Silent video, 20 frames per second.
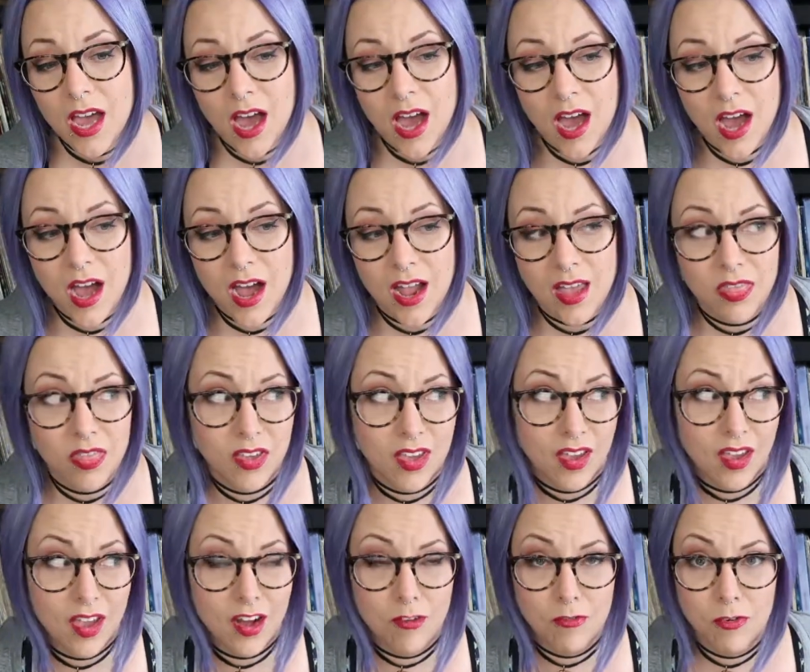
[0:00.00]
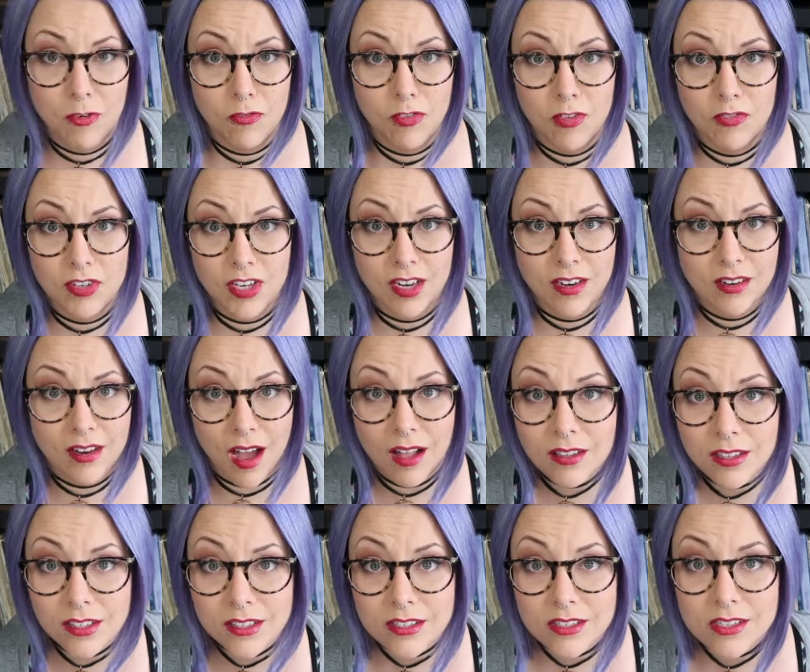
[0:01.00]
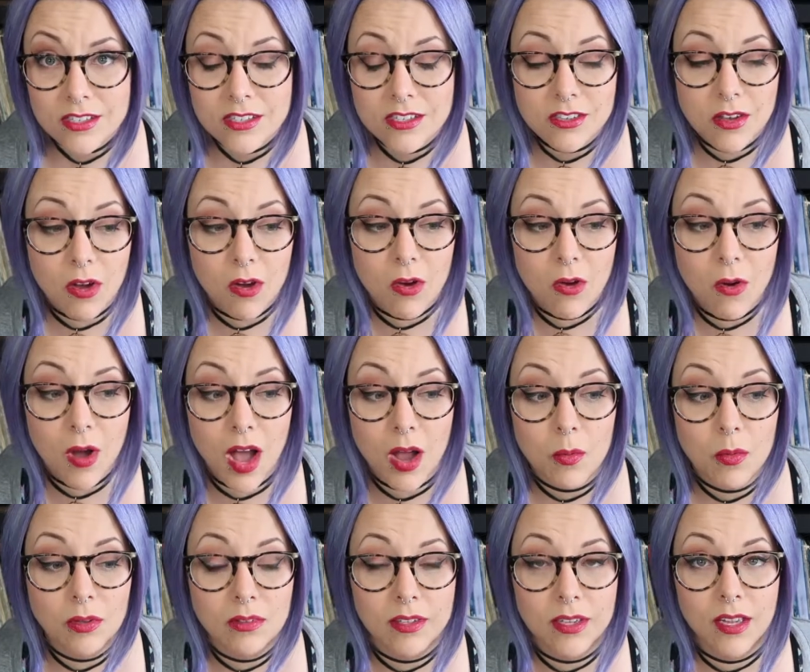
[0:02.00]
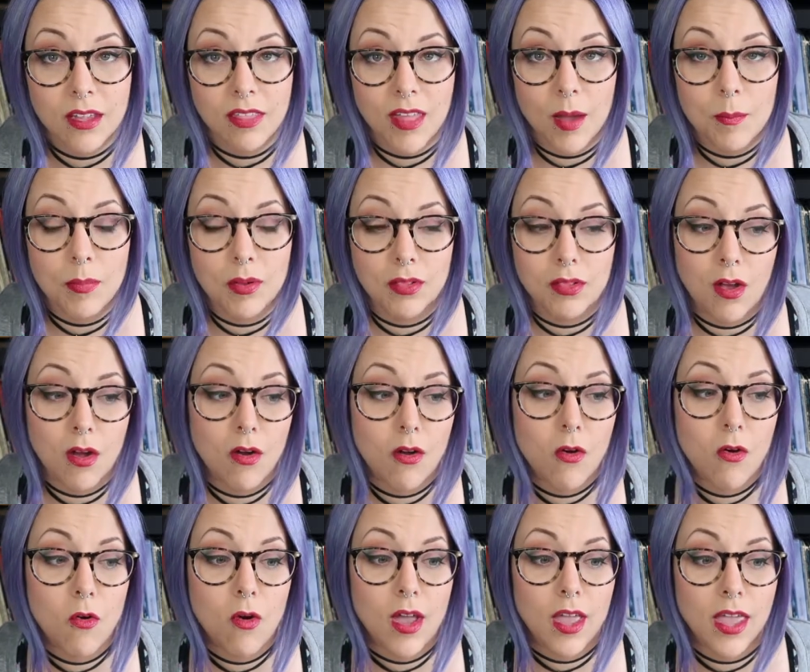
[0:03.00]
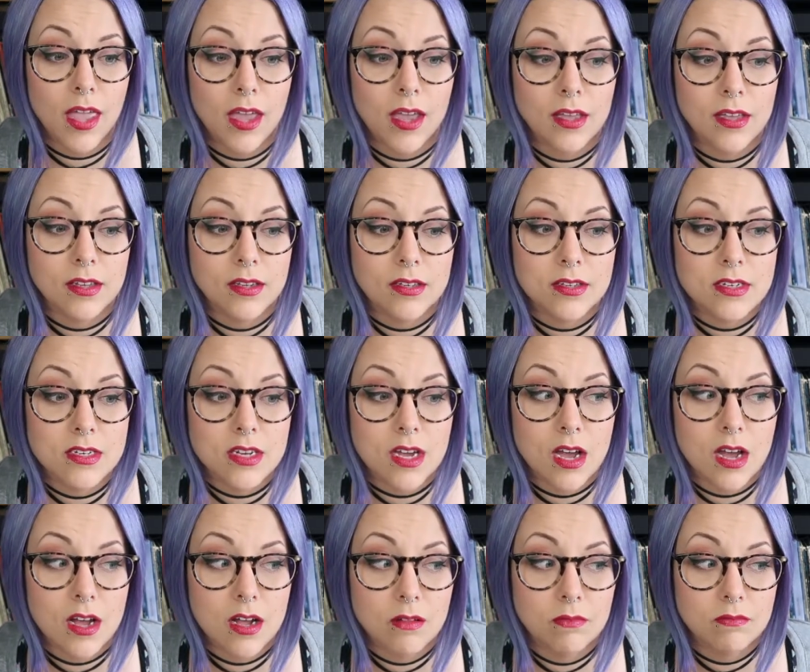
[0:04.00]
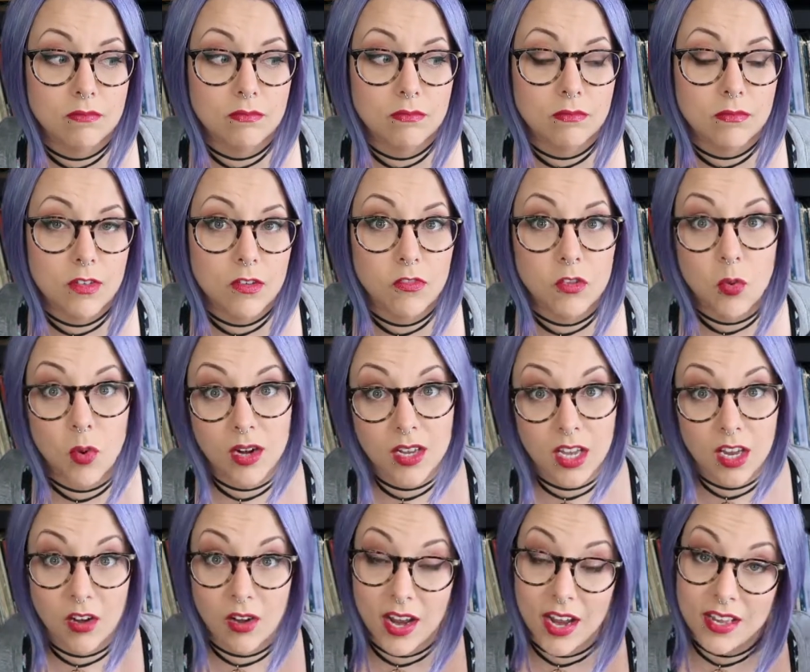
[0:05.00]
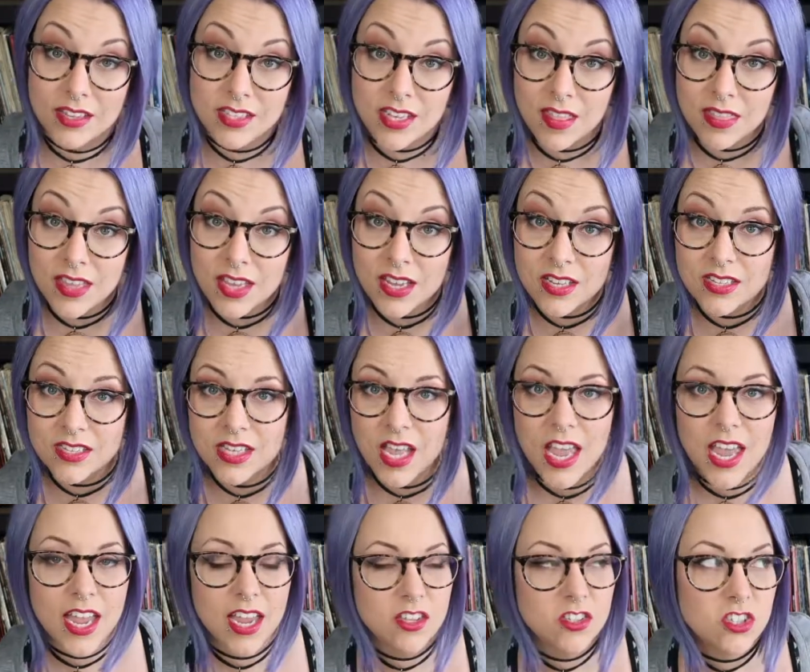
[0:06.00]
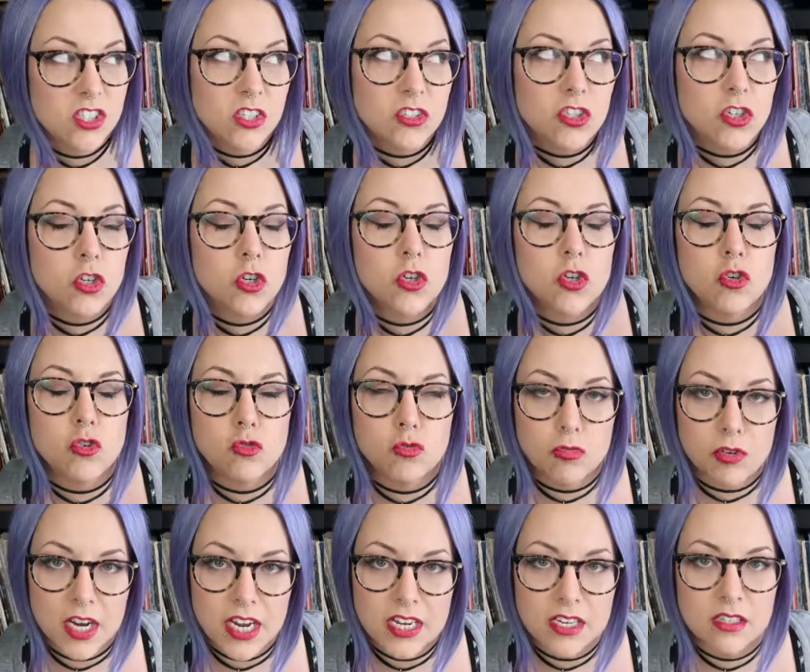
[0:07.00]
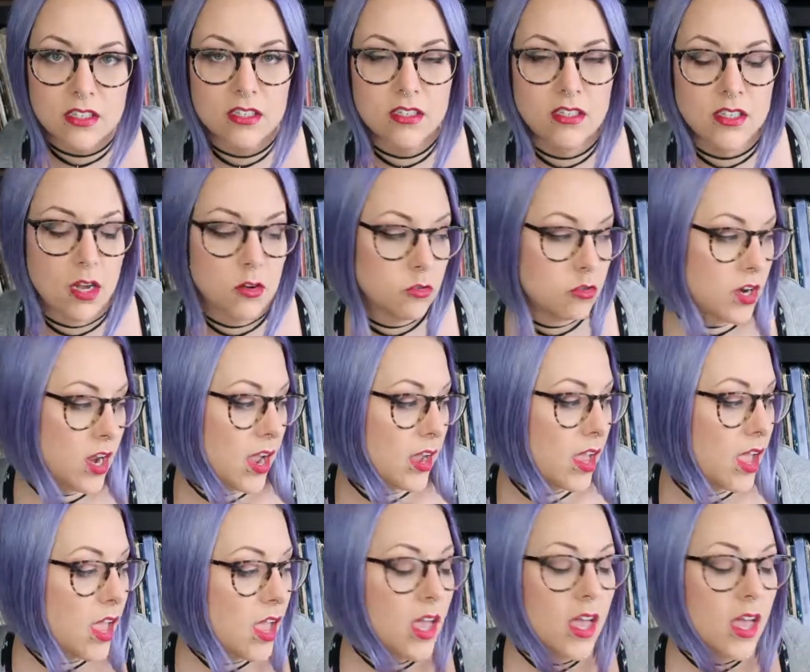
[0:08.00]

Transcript: I think I got it for $15. So I will link that below, and if you want to get your hands on this, it's such a great soundtrack.